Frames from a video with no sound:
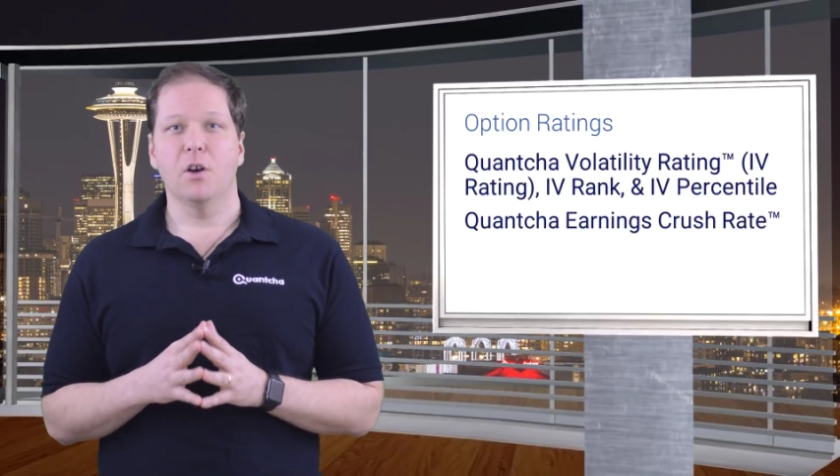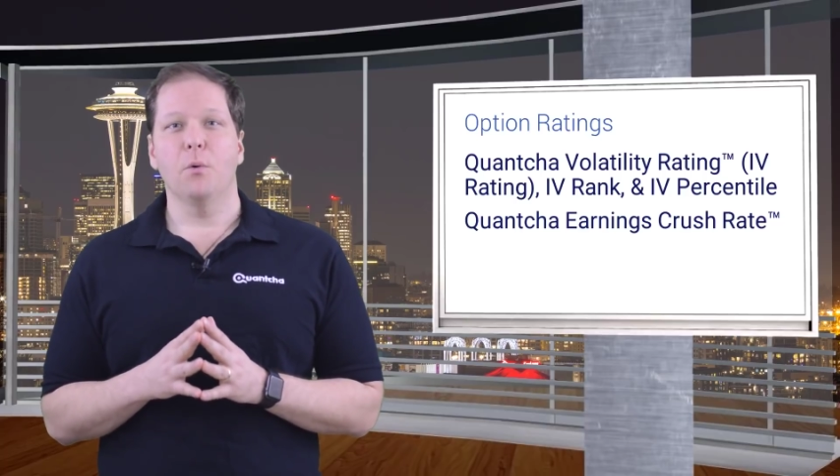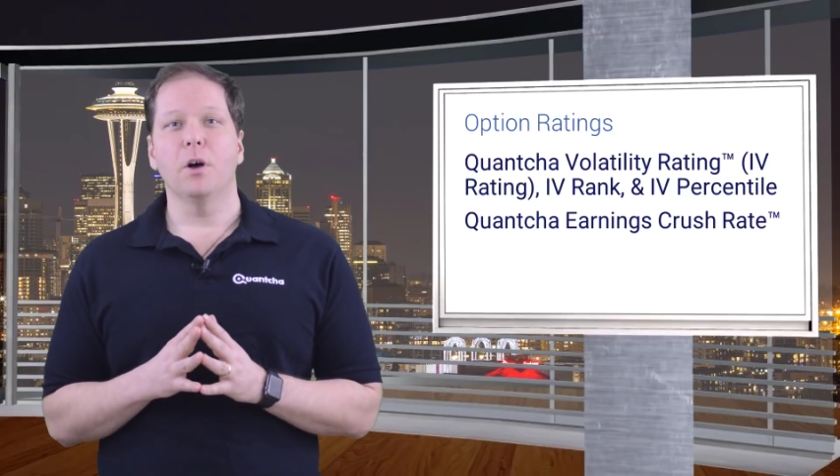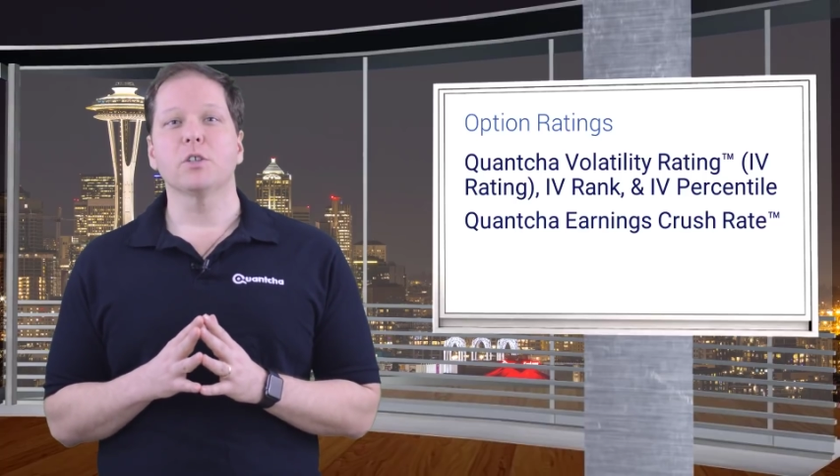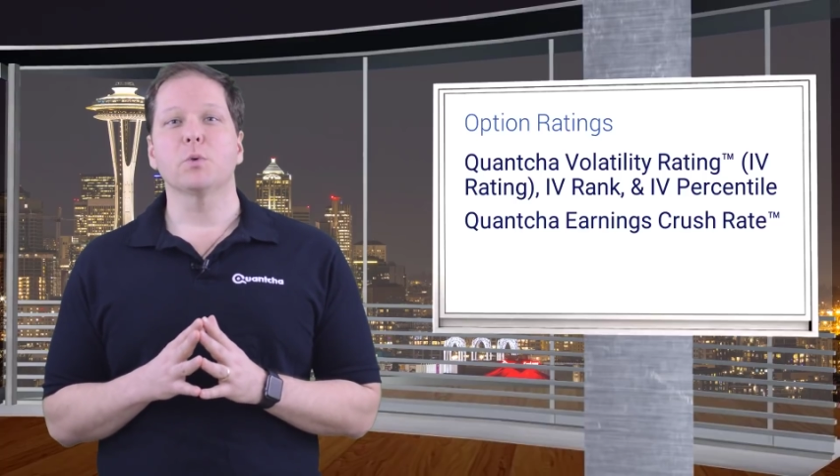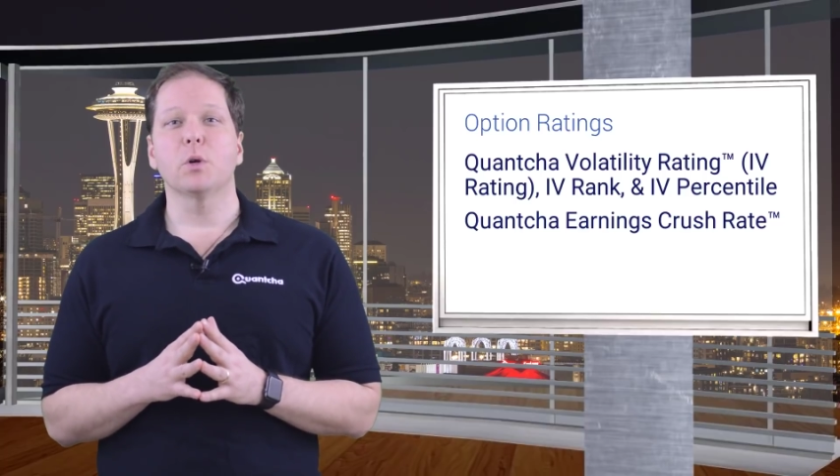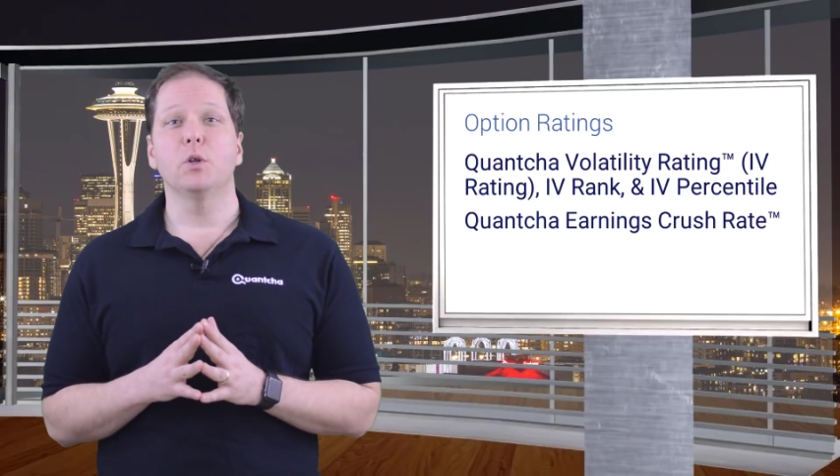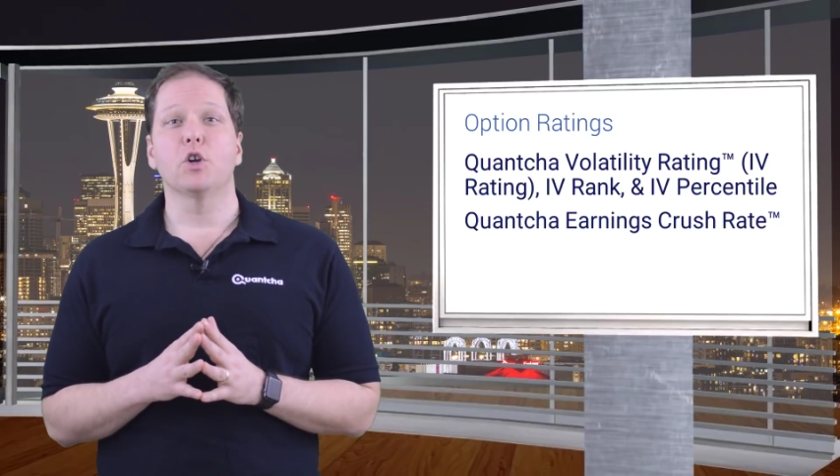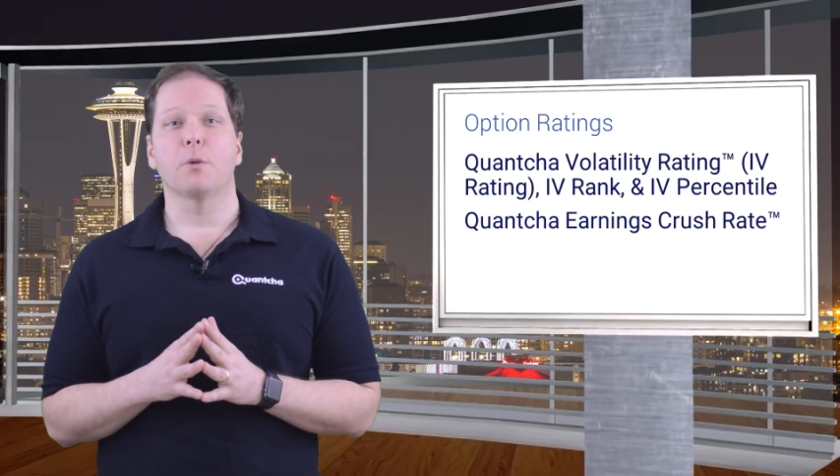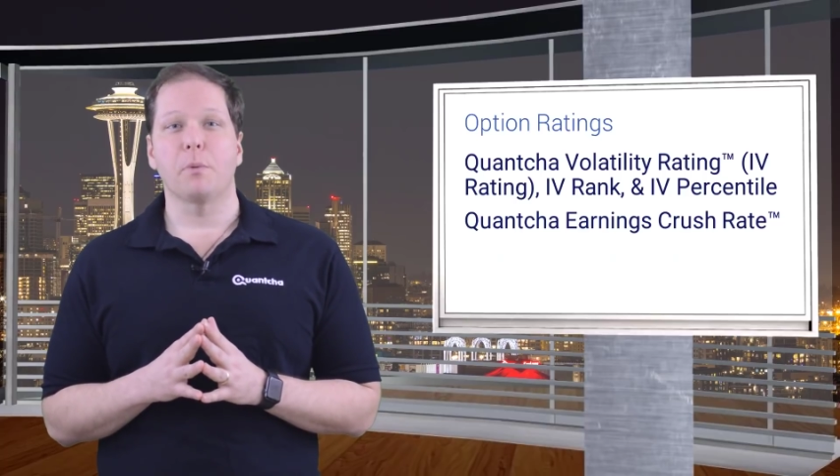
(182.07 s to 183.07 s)
we also
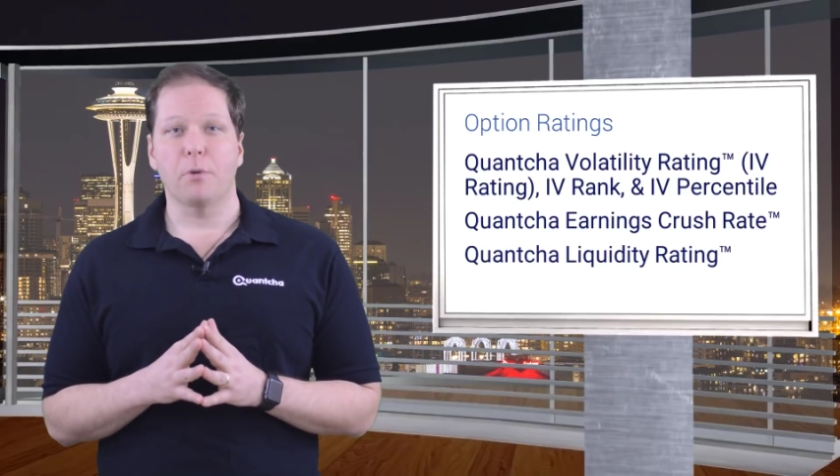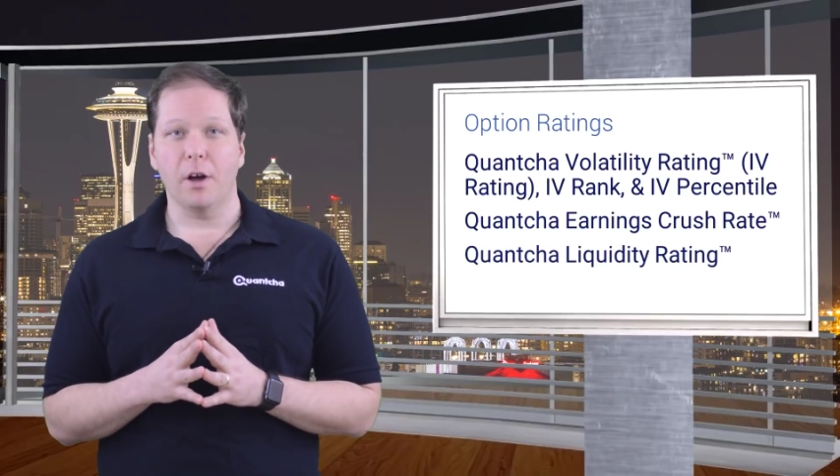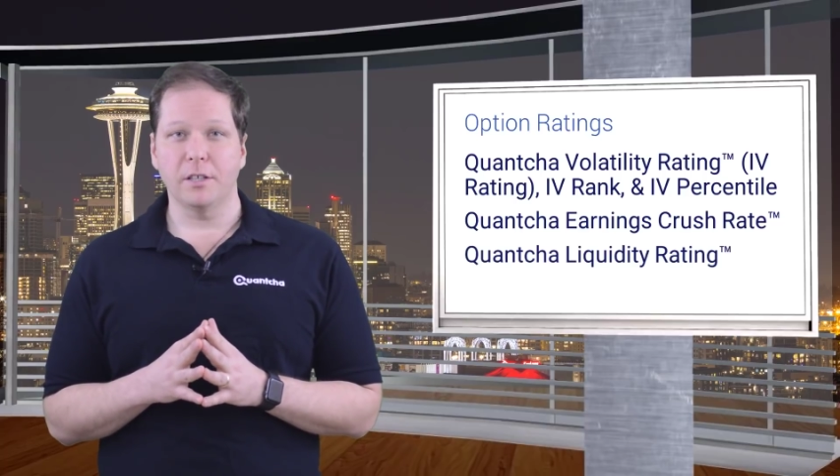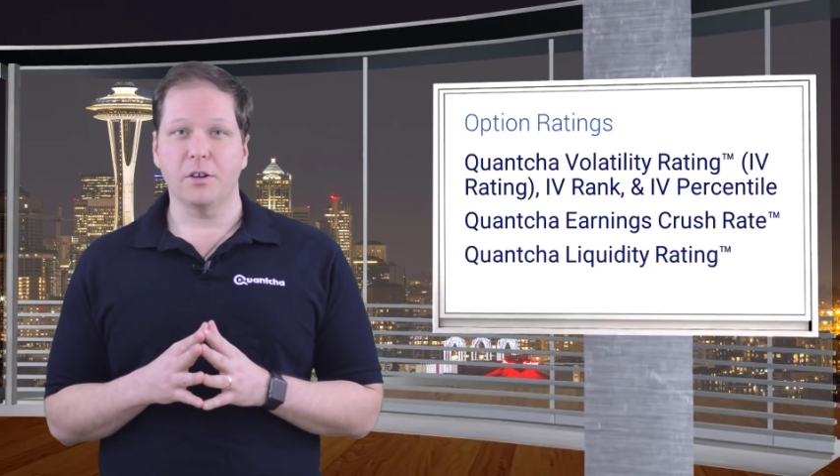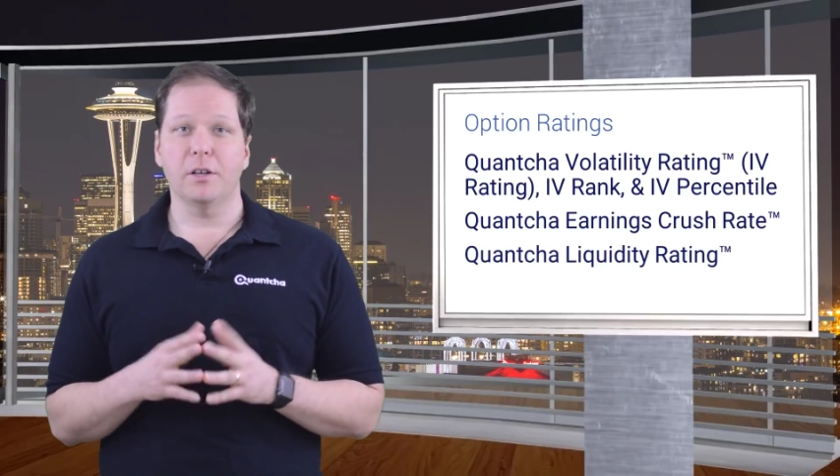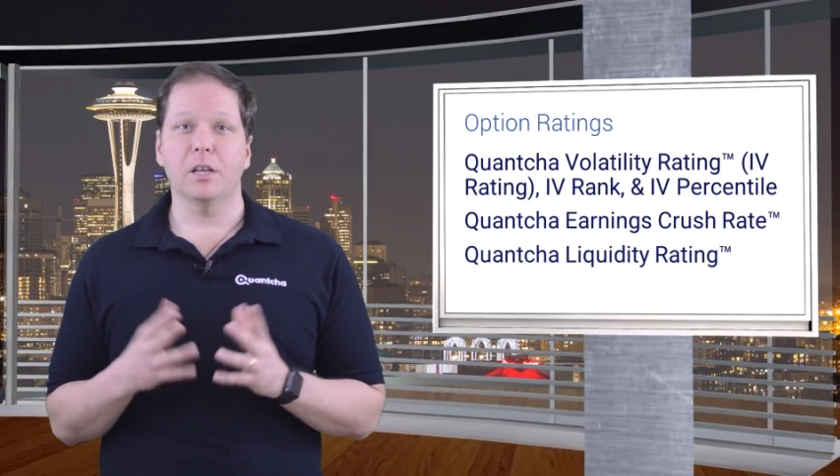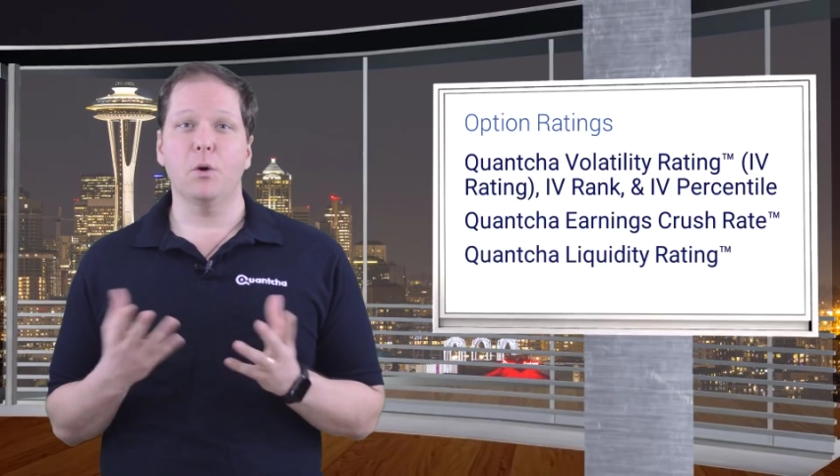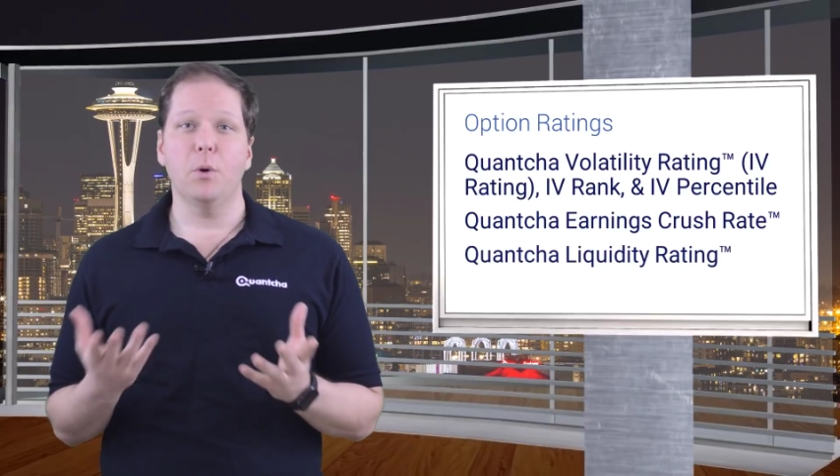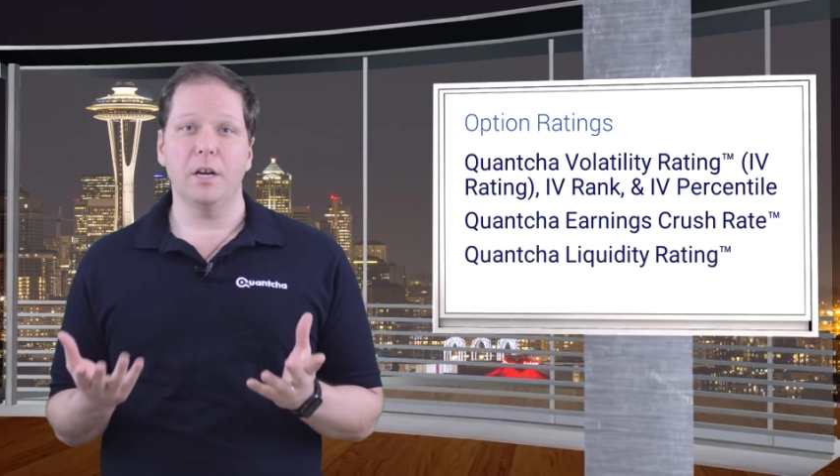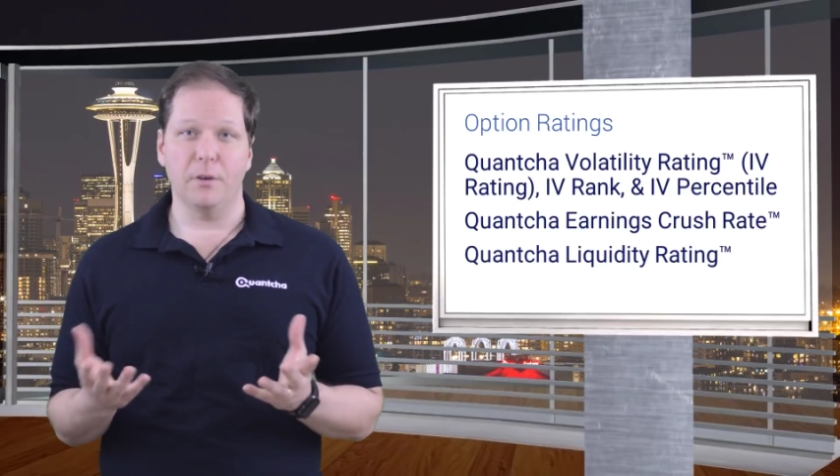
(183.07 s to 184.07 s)
include our proprietary
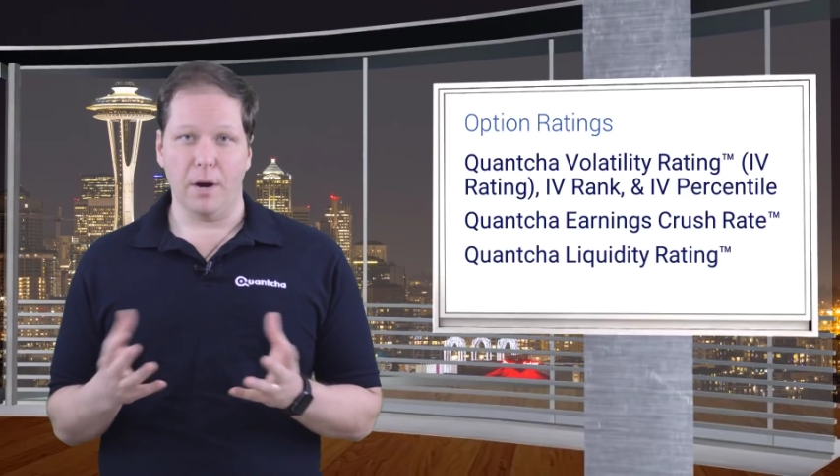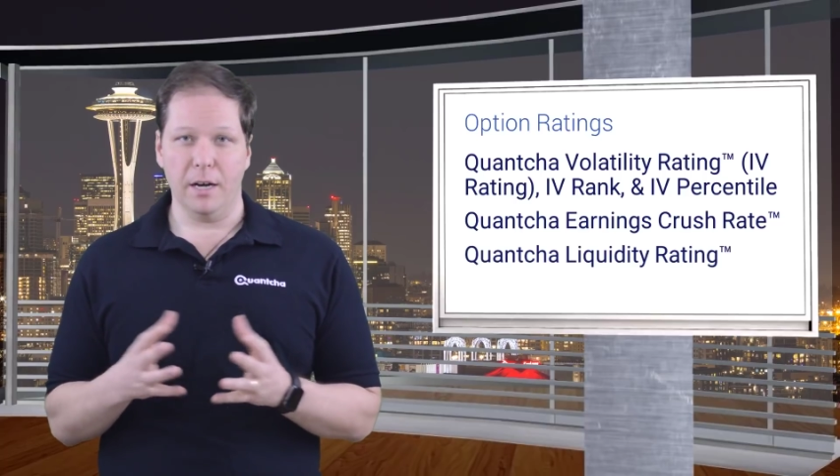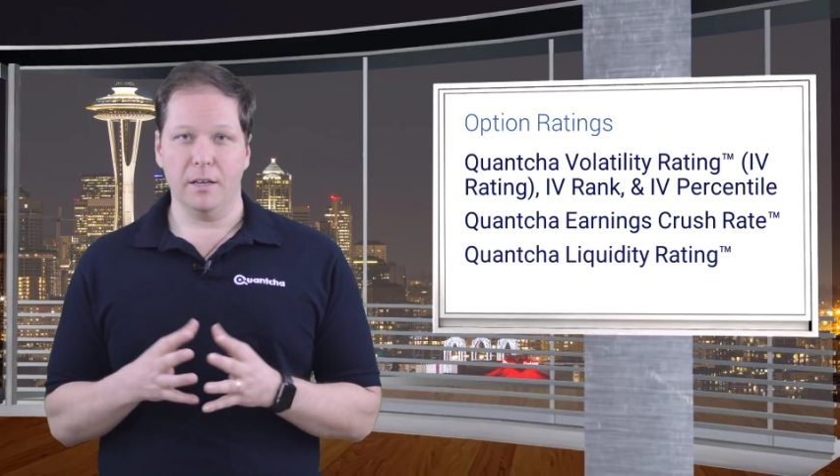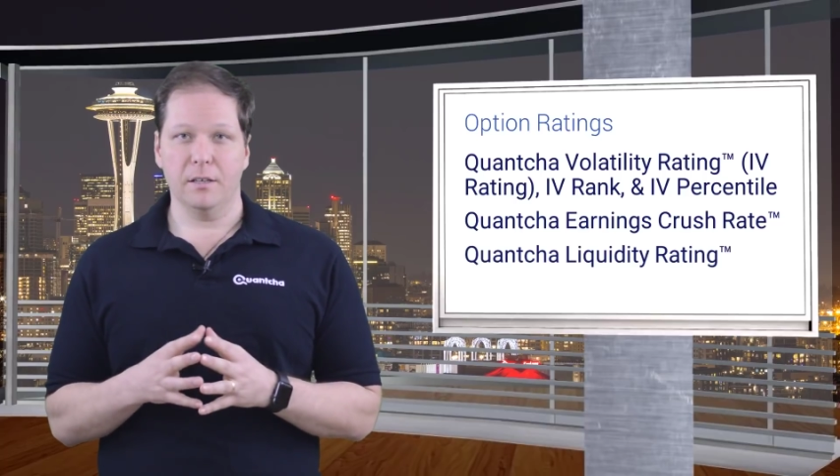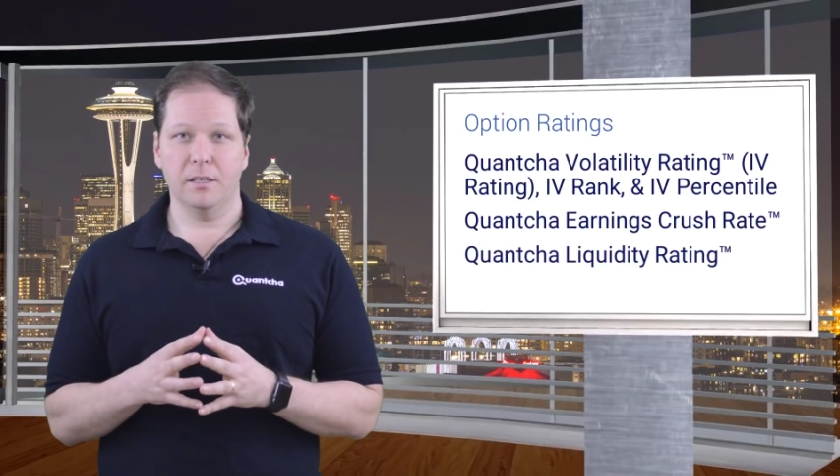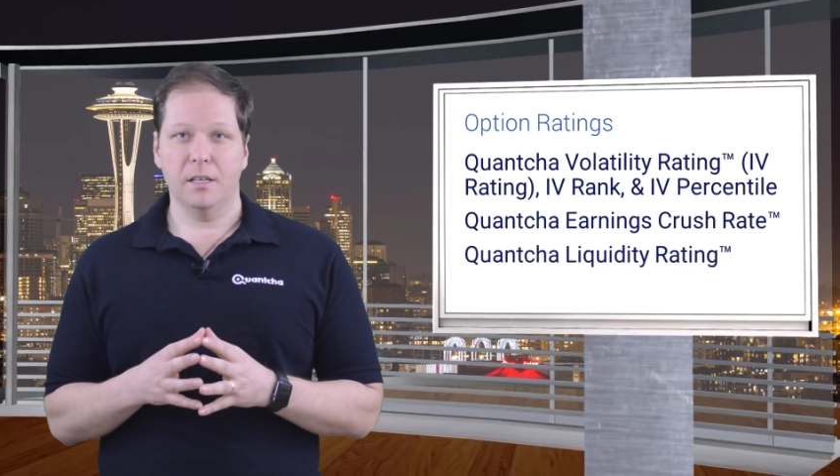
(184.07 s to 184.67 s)
liquidity rating,